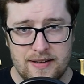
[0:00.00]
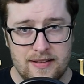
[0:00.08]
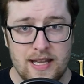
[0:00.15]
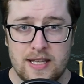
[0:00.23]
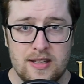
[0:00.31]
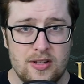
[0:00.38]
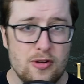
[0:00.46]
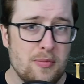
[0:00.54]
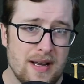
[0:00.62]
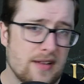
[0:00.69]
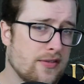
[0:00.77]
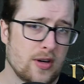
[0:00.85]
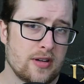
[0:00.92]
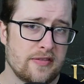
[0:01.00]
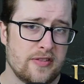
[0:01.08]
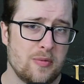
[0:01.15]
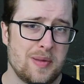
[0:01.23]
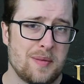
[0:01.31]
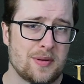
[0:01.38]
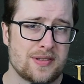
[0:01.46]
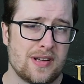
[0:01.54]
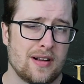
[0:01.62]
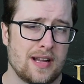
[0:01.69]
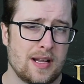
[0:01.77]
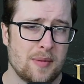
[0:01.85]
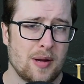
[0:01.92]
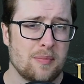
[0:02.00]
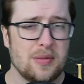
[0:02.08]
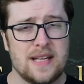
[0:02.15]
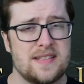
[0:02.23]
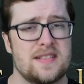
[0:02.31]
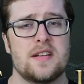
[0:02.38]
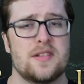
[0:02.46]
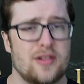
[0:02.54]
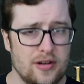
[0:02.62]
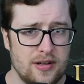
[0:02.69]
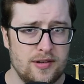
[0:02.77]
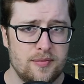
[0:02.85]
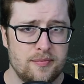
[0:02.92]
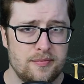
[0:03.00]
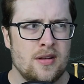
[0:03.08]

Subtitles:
then you might have heard a few people talking about Blades in the Dark.